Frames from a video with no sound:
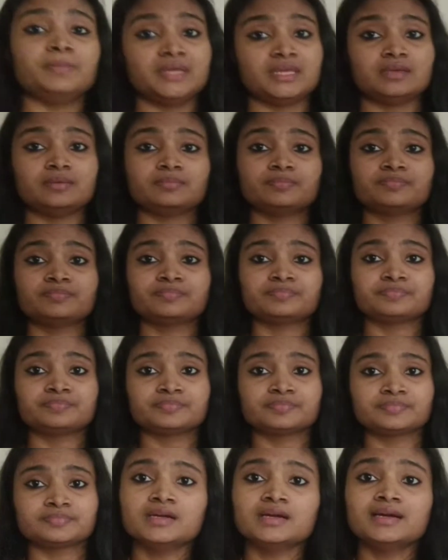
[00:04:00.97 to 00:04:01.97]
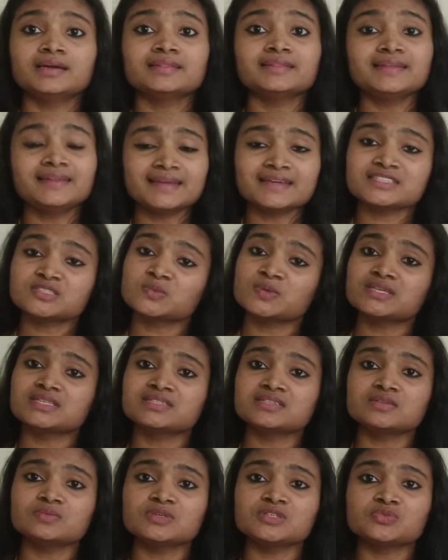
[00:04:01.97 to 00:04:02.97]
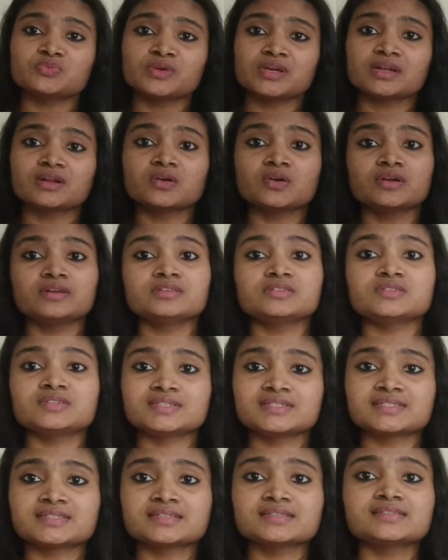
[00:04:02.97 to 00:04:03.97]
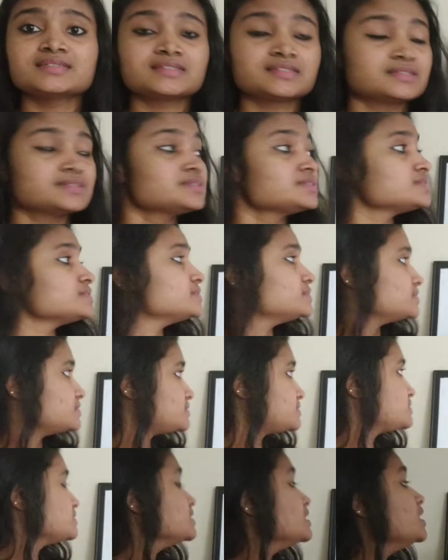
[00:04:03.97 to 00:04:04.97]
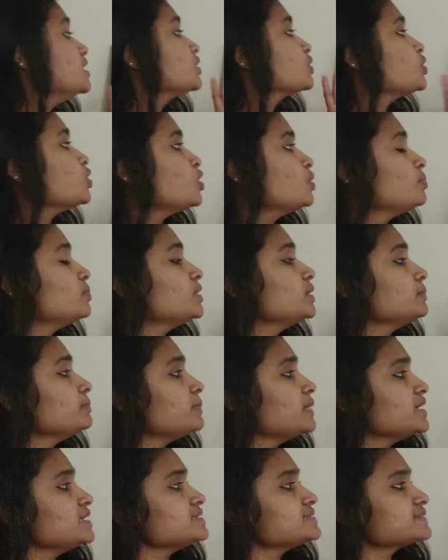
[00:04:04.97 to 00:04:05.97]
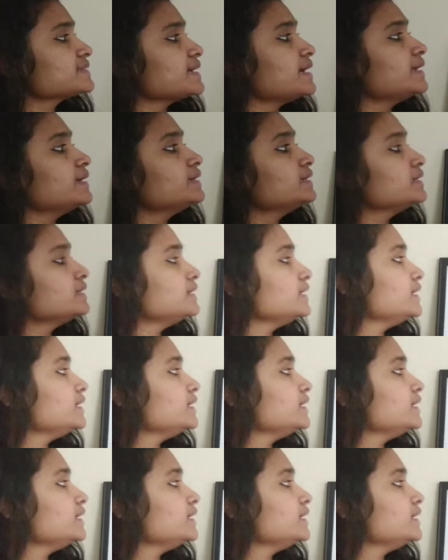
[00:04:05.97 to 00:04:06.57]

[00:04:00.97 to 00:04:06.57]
B. The next question which we are going to discuss is this: common base current